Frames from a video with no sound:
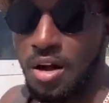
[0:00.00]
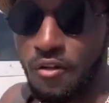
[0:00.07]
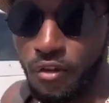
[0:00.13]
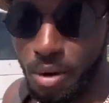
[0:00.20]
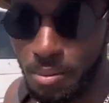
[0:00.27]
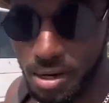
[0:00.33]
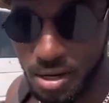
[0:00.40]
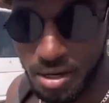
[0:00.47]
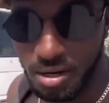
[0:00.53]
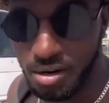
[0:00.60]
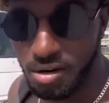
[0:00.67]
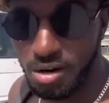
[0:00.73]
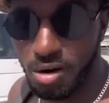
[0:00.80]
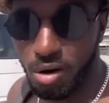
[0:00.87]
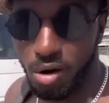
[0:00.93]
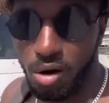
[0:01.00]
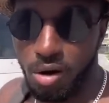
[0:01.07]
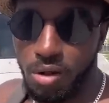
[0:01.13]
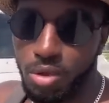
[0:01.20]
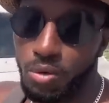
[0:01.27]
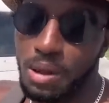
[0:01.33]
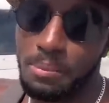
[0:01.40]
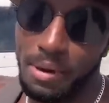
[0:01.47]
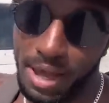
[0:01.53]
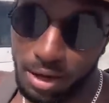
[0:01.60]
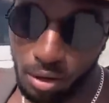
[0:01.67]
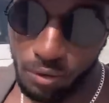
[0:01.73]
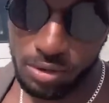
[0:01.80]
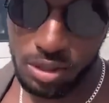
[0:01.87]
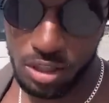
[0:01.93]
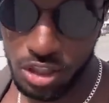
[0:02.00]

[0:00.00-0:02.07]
from here all the way back over to